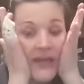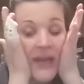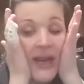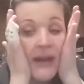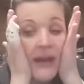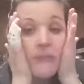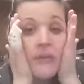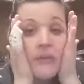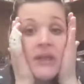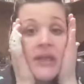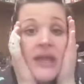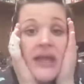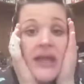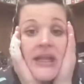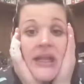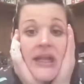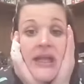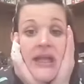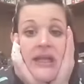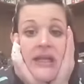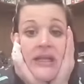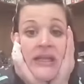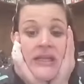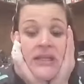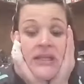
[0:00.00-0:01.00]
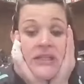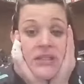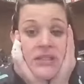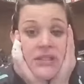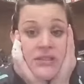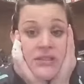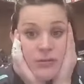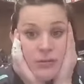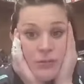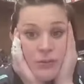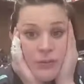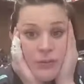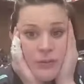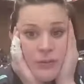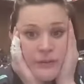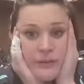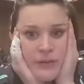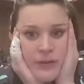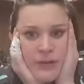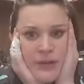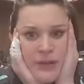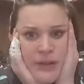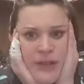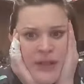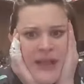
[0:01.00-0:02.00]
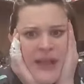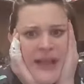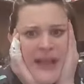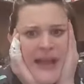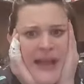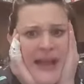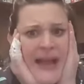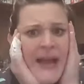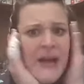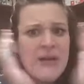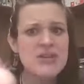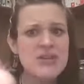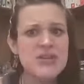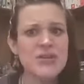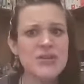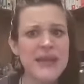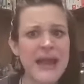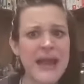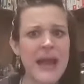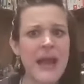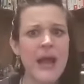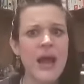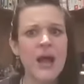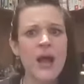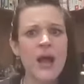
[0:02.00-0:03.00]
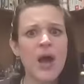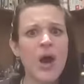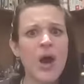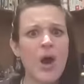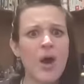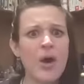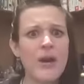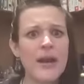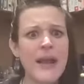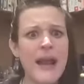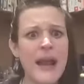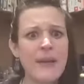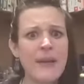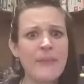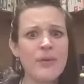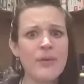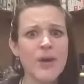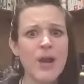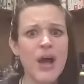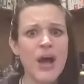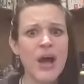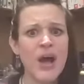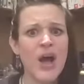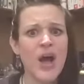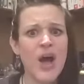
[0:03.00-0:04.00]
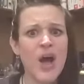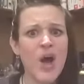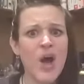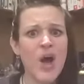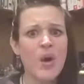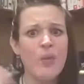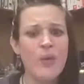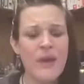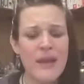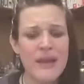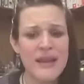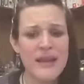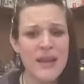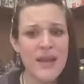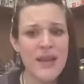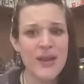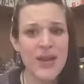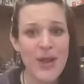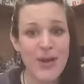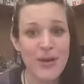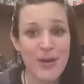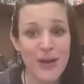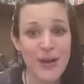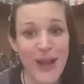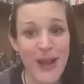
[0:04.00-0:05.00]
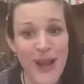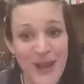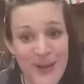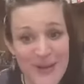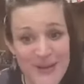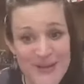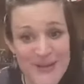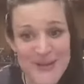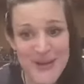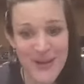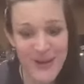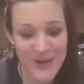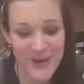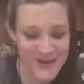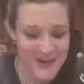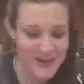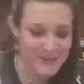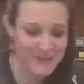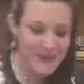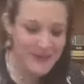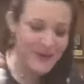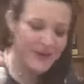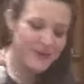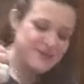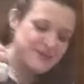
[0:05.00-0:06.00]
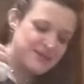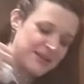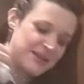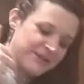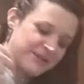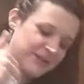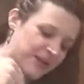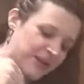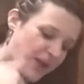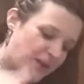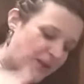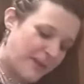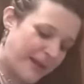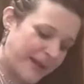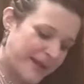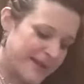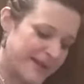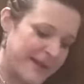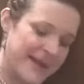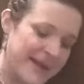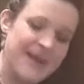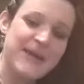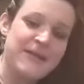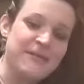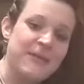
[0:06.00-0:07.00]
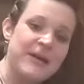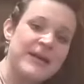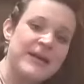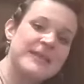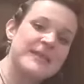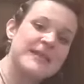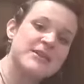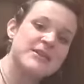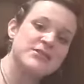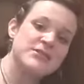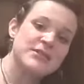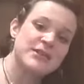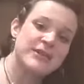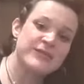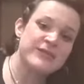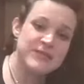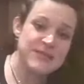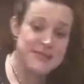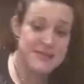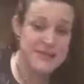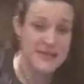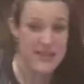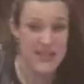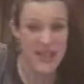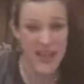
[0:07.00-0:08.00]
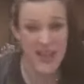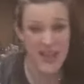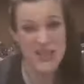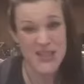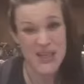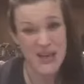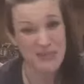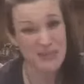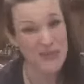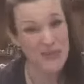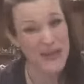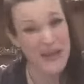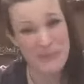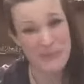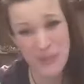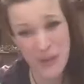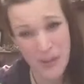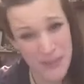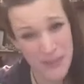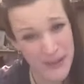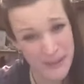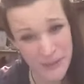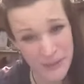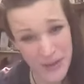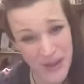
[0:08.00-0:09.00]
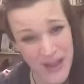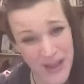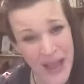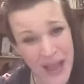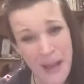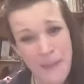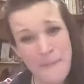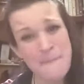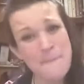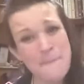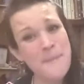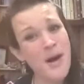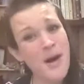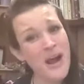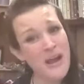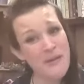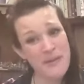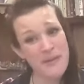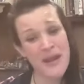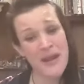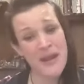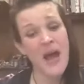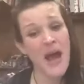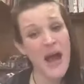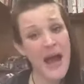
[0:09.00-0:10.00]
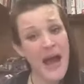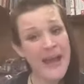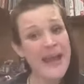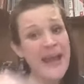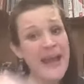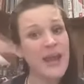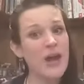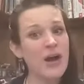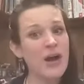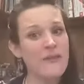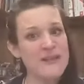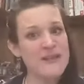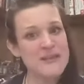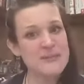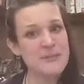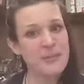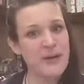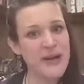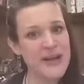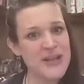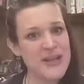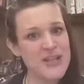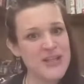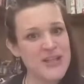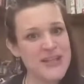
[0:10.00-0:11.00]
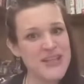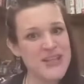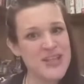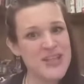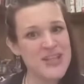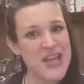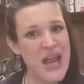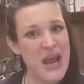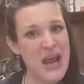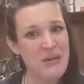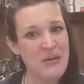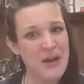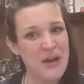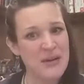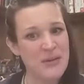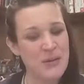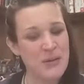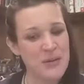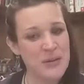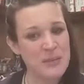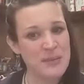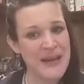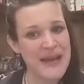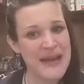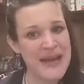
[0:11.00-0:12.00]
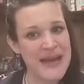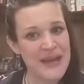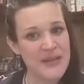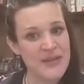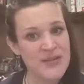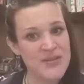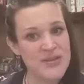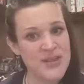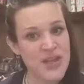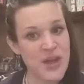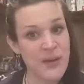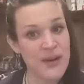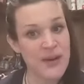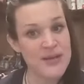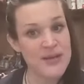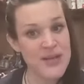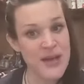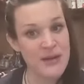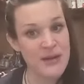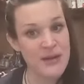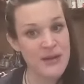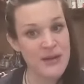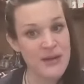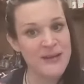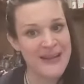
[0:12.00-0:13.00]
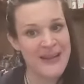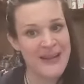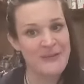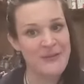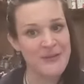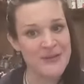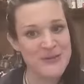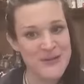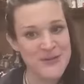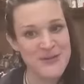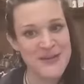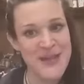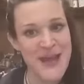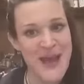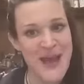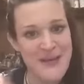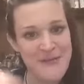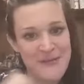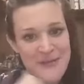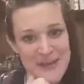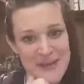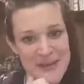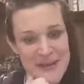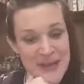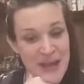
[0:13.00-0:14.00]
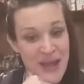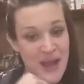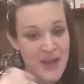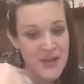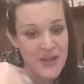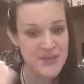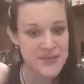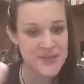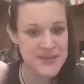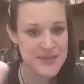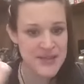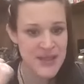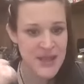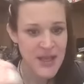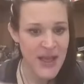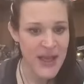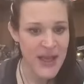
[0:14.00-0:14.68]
camera like that. That's just awful. How do you get on camera with like no clothes on? I mean, often, if you go back in any of my things, you'll often see that I generally probably I get a lot of inspiration in the shower or the bath. So I generally will do live videos.